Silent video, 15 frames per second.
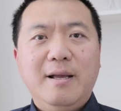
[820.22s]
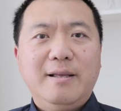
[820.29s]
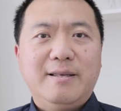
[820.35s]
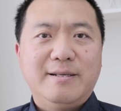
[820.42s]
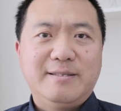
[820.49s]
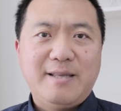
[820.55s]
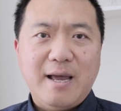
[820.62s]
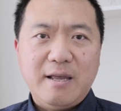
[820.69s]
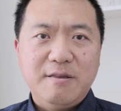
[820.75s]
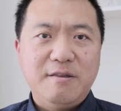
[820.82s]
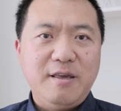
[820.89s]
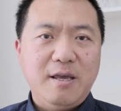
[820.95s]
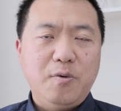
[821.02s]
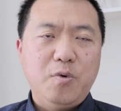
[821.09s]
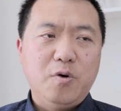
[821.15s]
The second
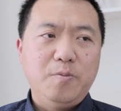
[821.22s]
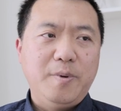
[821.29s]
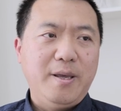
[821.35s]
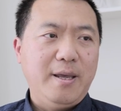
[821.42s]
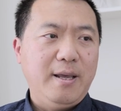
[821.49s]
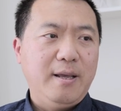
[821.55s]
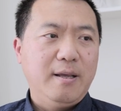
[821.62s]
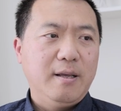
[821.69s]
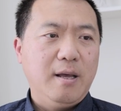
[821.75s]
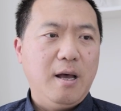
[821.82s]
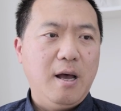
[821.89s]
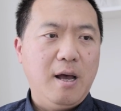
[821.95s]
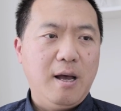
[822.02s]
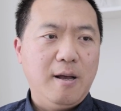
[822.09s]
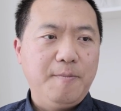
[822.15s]
thing will be
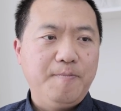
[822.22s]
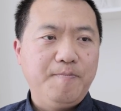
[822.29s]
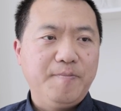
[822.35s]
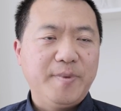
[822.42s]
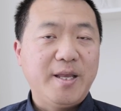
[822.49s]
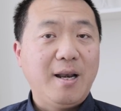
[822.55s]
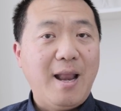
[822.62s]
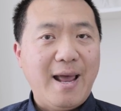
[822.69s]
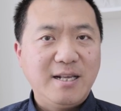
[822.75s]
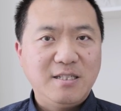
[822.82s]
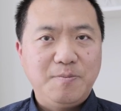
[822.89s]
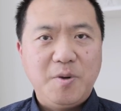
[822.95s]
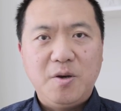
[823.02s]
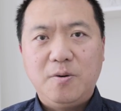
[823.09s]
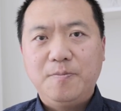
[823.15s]
the light
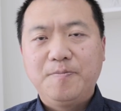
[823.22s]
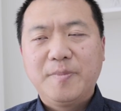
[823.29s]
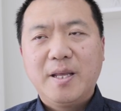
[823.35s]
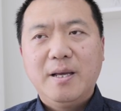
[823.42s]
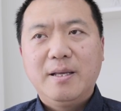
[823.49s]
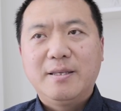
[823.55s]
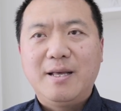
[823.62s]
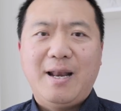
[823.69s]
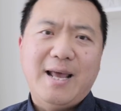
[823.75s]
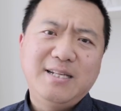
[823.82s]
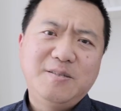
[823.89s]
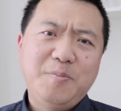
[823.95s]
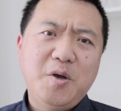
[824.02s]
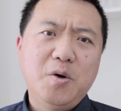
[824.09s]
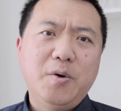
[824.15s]
spill. The light
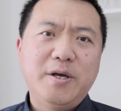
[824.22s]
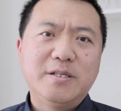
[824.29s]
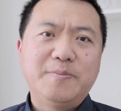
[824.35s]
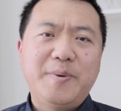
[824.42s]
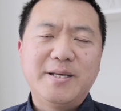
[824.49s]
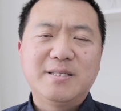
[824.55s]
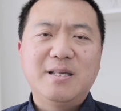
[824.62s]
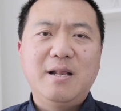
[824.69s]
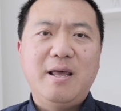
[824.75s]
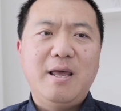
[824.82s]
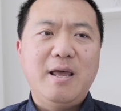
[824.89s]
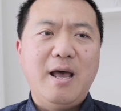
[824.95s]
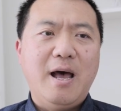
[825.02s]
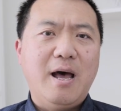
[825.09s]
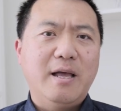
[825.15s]
spill is
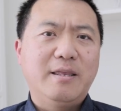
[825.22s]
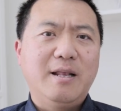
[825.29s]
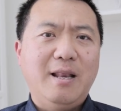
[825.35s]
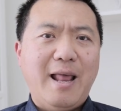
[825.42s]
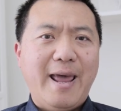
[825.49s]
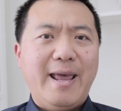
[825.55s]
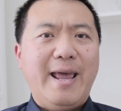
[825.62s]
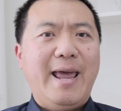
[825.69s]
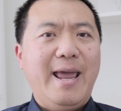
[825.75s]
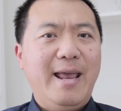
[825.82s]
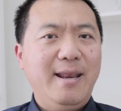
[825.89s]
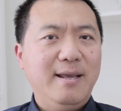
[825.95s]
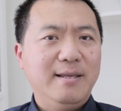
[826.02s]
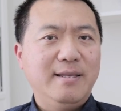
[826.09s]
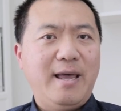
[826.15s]
basically the light
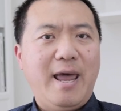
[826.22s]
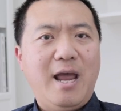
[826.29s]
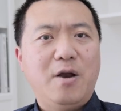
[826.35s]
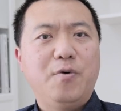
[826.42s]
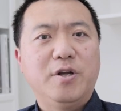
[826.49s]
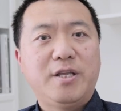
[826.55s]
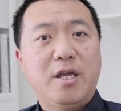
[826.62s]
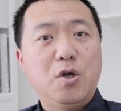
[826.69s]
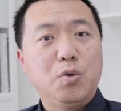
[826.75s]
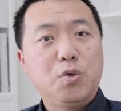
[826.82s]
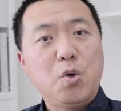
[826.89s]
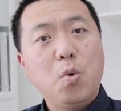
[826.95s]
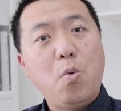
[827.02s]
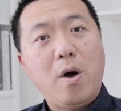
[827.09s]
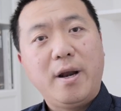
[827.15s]
hitting the area that you
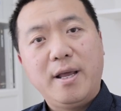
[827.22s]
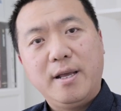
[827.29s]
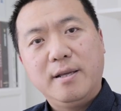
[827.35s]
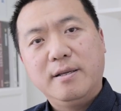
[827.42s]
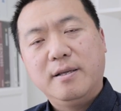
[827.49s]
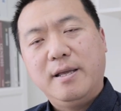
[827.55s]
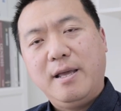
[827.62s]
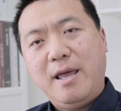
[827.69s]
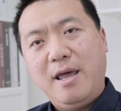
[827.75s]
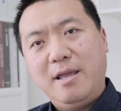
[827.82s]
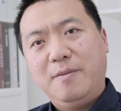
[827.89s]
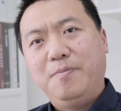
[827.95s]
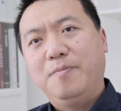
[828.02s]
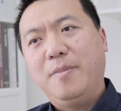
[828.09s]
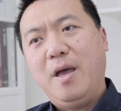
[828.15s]
don't want to
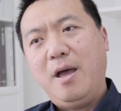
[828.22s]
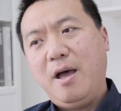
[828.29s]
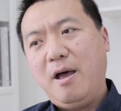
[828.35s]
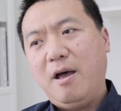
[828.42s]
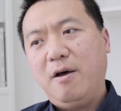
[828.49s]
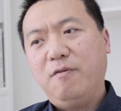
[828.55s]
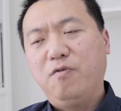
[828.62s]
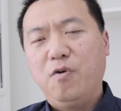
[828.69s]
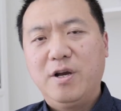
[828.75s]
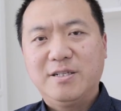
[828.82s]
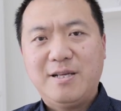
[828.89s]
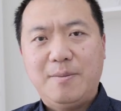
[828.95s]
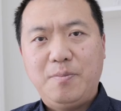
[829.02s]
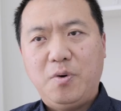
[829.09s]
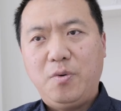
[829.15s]
hit. For
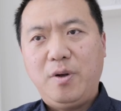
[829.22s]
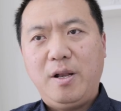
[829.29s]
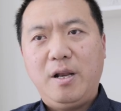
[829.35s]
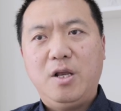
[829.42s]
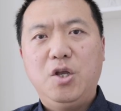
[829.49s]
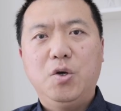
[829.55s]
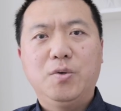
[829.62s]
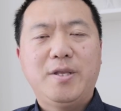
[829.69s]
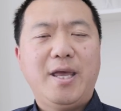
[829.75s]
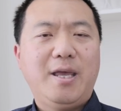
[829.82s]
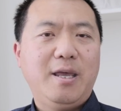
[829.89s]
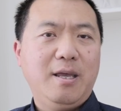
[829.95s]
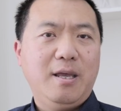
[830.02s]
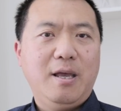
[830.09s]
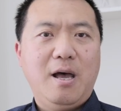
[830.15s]
example, you're
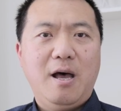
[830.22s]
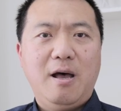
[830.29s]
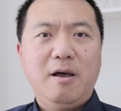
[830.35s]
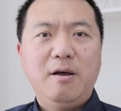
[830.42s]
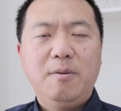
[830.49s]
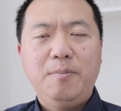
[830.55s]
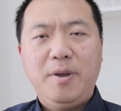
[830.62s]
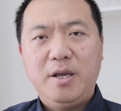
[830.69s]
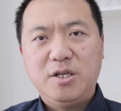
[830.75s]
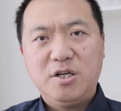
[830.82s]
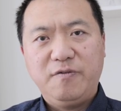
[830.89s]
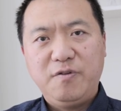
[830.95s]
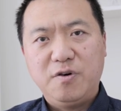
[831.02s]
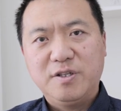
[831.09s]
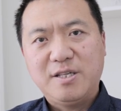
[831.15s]
taking a picture
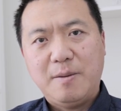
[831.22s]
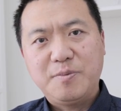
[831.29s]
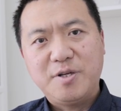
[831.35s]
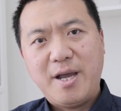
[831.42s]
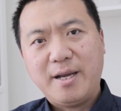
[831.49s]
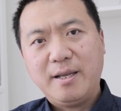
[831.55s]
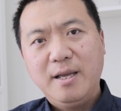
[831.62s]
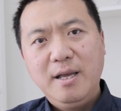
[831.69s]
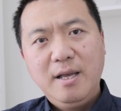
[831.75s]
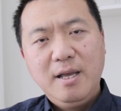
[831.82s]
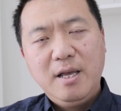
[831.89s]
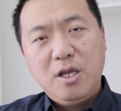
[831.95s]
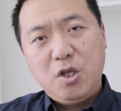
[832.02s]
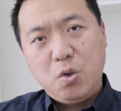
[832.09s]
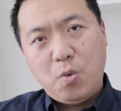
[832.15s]
of your subject.
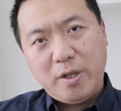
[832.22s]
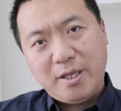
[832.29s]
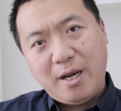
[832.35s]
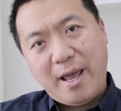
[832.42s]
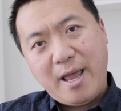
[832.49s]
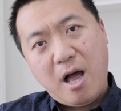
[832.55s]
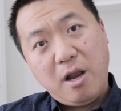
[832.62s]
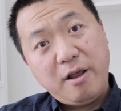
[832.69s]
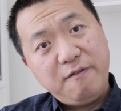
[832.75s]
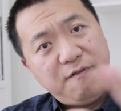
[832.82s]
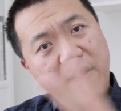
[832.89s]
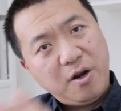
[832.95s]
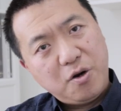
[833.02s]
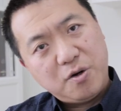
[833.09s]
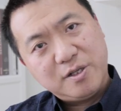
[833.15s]
You want the light only
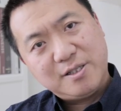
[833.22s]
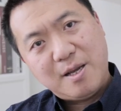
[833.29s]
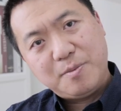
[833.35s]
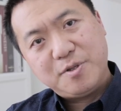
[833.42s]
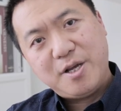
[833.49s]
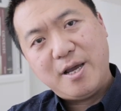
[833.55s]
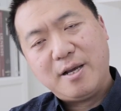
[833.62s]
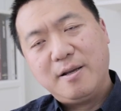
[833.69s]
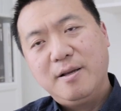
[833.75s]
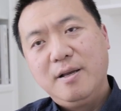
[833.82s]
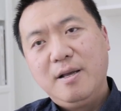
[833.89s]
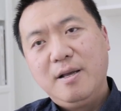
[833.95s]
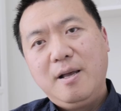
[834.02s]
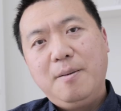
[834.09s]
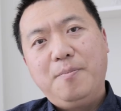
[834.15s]
following your subject,
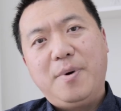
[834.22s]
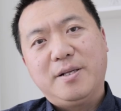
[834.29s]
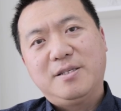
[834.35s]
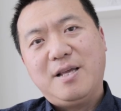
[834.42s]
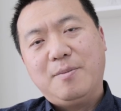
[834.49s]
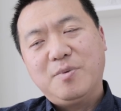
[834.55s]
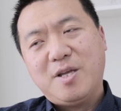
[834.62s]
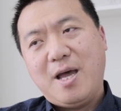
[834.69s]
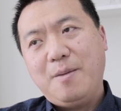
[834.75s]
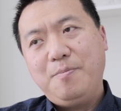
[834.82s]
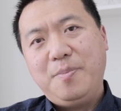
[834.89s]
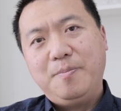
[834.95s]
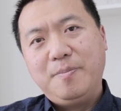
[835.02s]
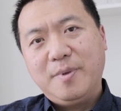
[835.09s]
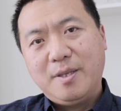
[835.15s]
but
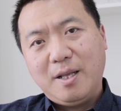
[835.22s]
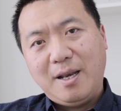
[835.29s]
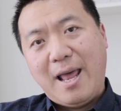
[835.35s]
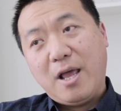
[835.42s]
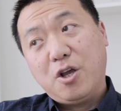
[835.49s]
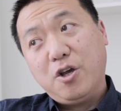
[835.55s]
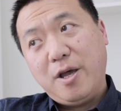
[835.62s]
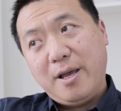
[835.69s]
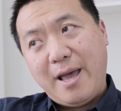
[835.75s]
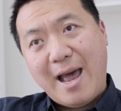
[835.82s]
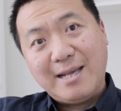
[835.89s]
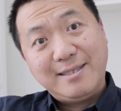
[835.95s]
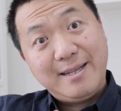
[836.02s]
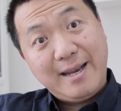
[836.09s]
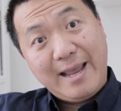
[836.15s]
sometimes the light could
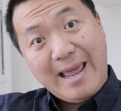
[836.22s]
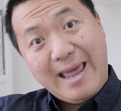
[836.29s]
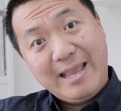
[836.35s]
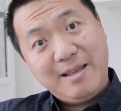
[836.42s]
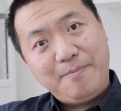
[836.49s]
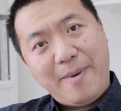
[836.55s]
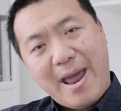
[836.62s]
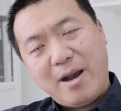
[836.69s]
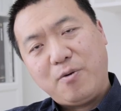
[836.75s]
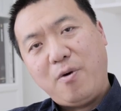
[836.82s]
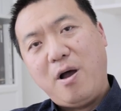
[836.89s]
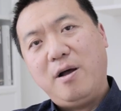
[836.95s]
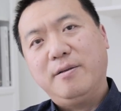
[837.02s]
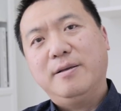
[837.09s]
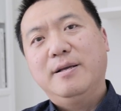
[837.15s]
accidentally hit the
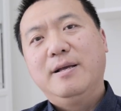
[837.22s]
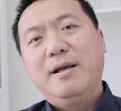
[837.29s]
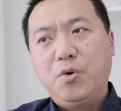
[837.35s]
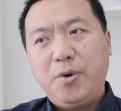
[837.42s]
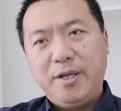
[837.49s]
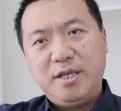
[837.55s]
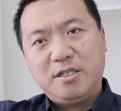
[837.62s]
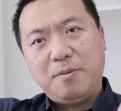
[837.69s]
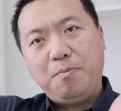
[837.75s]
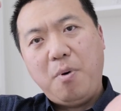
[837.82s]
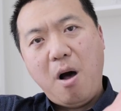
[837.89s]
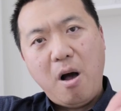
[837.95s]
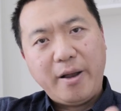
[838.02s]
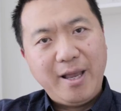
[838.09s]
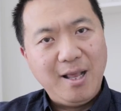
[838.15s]
background, create this
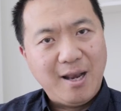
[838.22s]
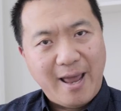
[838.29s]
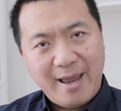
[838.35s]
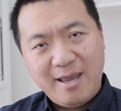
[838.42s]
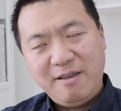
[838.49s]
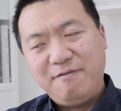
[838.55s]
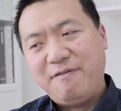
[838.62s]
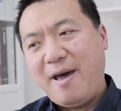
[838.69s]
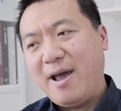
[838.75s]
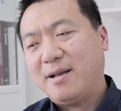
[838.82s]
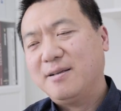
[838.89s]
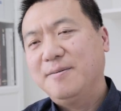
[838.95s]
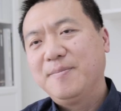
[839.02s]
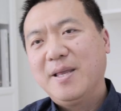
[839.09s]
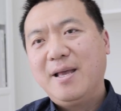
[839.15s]
pocket light
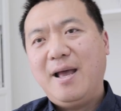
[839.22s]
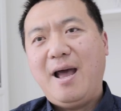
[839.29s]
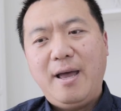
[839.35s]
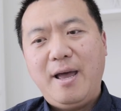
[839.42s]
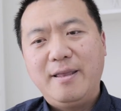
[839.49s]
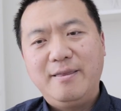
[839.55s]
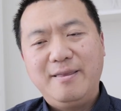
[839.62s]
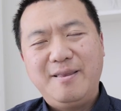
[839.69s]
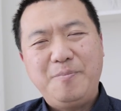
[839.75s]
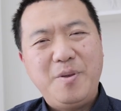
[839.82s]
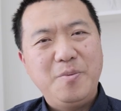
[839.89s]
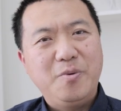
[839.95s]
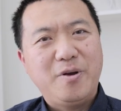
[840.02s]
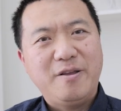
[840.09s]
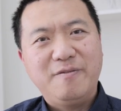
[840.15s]
effect, and the
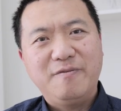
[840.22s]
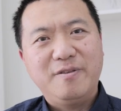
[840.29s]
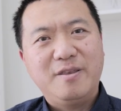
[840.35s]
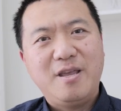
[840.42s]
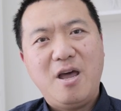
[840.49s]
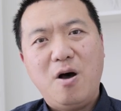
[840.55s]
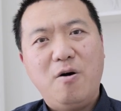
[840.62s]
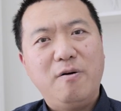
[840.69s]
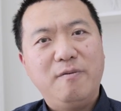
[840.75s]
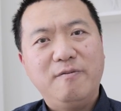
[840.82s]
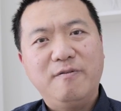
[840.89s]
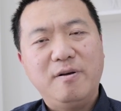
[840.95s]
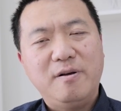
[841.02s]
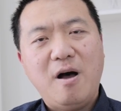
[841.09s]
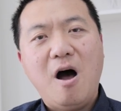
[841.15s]
people can tell
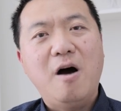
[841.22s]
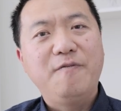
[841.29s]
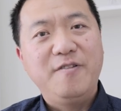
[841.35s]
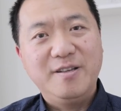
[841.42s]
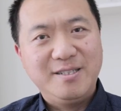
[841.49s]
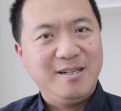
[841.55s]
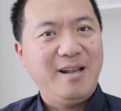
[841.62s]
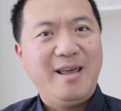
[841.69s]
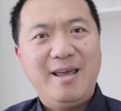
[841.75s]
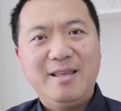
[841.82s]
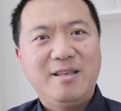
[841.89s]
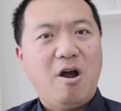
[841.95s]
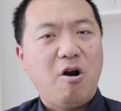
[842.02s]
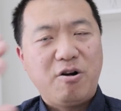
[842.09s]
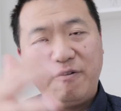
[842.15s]
obviously
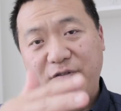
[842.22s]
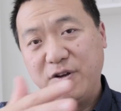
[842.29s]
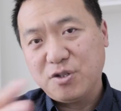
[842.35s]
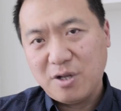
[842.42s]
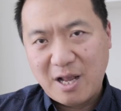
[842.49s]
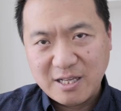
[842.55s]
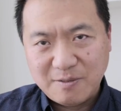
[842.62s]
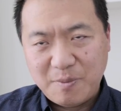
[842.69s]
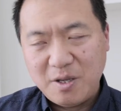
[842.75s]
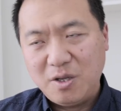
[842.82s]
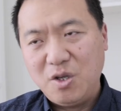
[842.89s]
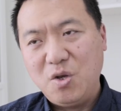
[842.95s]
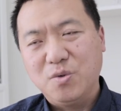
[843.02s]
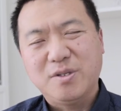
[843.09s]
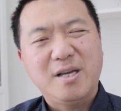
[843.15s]
the artificial light is being
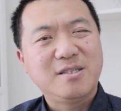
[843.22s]
used.